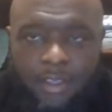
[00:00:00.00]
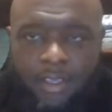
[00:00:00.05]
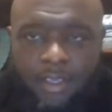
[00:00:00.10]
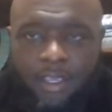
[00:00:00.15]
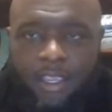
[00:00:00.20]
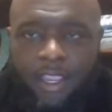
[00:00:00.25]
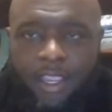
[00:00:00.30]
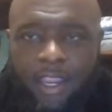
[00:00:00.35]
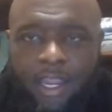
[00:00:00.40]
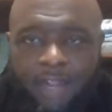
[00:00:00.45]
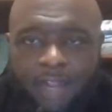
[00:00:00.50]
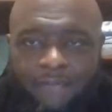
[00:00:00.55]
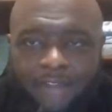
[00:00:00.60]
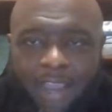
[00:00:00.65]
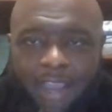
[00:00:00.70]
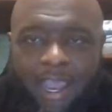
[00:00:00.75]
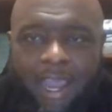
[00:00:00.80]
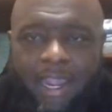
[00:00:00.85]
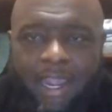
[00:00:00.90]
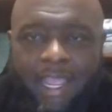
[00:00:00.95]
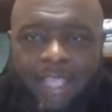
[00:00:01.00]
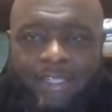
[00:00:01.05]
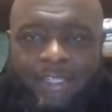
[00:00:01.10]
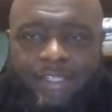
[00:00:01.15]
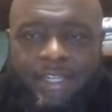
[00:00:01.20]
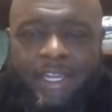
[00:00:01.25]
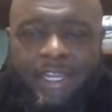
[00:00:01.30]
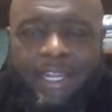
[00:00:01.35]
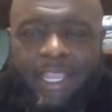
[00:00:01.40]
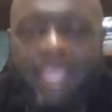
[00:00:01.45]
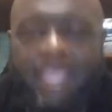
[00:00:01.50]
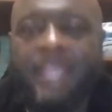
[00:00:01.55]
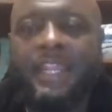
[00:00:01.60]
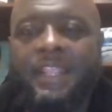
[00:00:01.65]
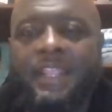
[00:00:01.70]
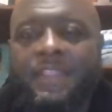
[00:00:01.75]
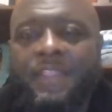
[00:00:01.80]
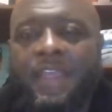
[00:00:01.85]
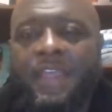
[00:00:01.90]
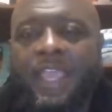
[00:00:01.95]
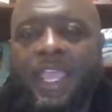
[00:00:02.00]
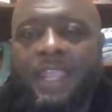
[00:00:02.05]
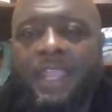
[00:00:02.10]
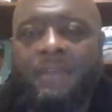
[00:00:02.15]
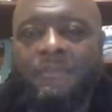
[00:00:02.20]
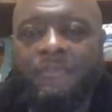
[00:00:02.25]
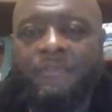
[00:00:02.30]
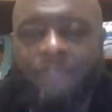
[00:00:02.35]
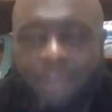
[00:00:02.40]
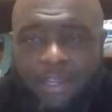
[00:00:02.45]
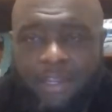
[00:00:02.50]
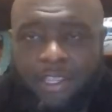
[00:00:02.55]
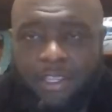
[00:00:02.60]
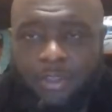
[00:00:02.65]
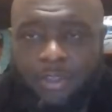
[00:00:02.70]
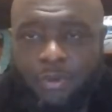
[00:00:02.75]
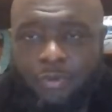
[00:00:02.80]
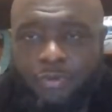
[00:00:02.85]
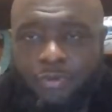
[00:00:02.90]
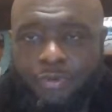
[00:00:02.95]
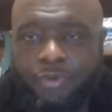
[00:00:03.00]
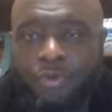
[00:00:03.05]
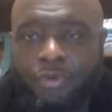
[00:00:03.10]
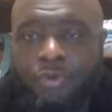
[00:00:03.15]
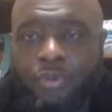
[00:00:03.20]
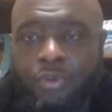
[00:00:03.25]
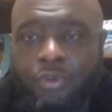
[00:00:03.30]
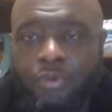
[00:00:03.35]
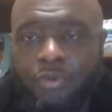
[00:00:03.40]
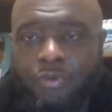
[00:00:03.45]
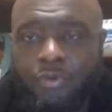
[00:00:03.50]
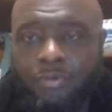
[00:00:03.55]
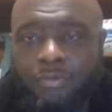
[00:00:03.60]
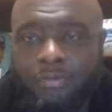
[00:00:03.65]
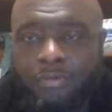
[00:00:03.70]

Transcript: And if God has done anything for you, through you,